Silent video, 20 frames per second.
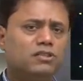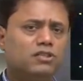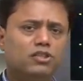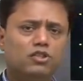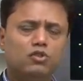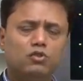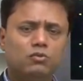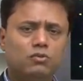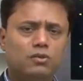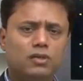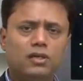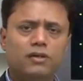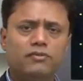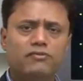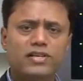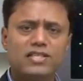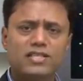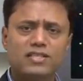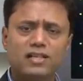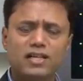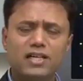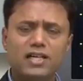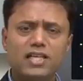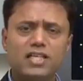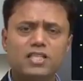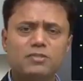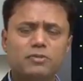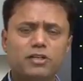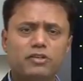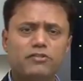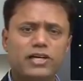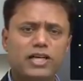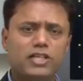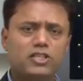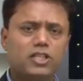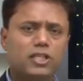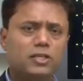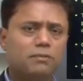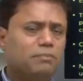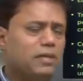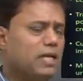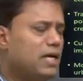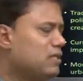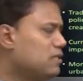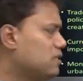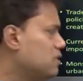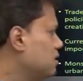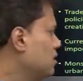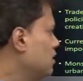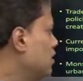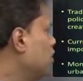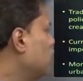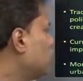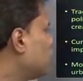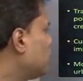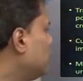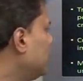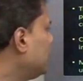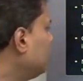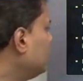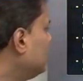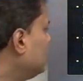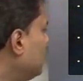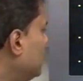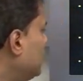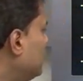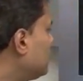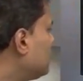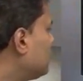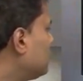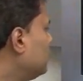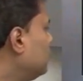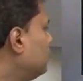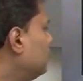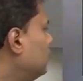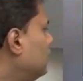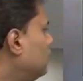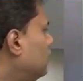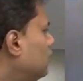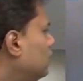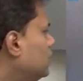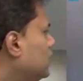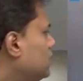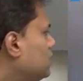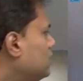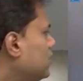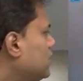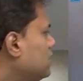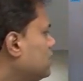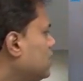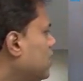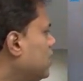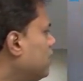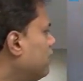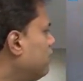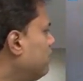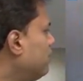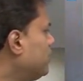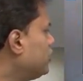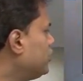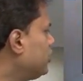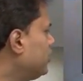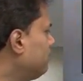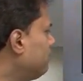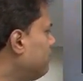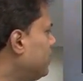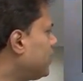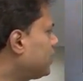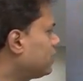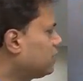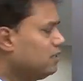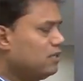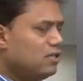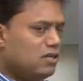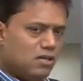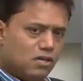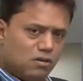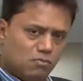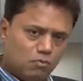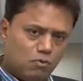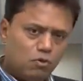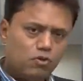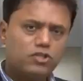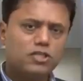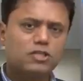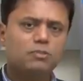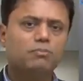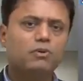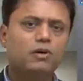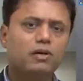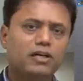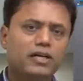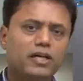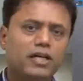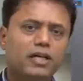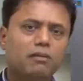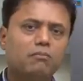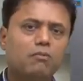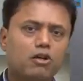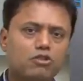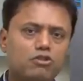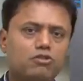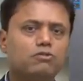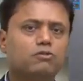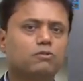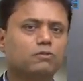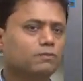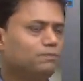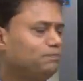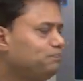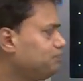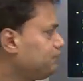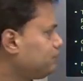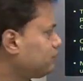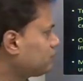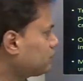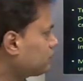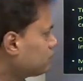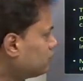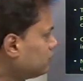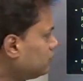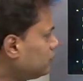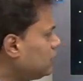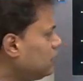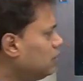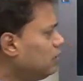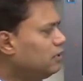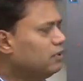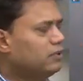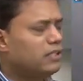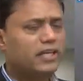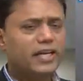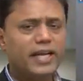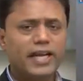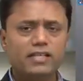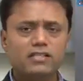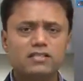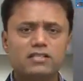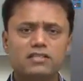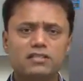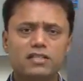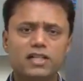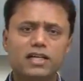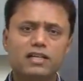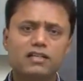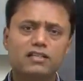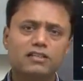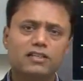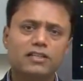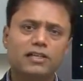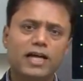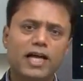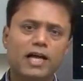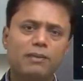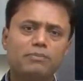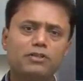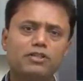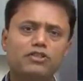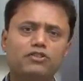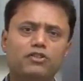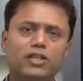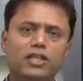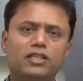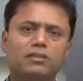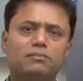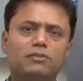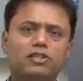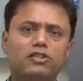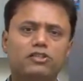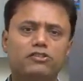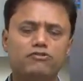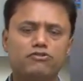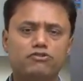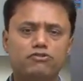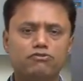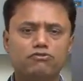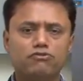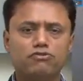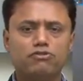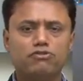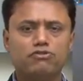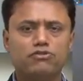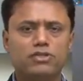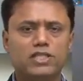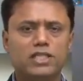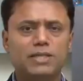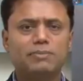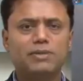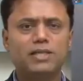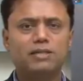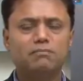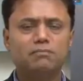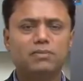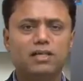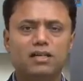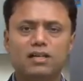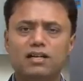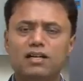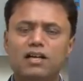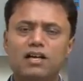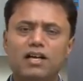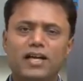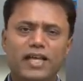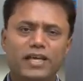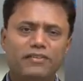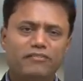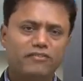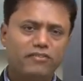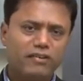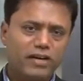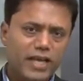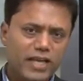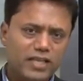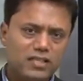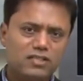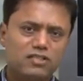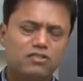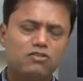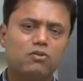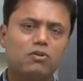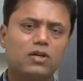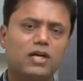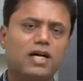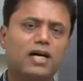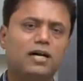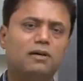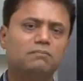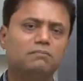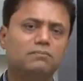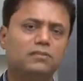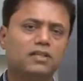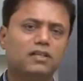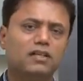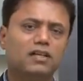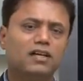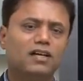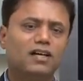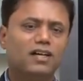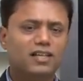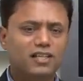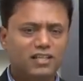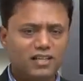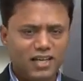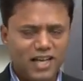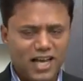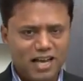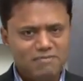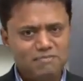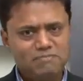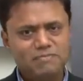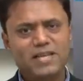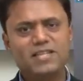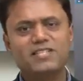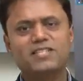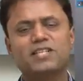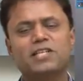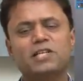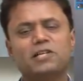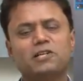new facilities, manufacturing plants. So I think all these things have major impact. Most importantly, monsoon, the rains that happen during the month of June to September. If rains don't come, it will have a major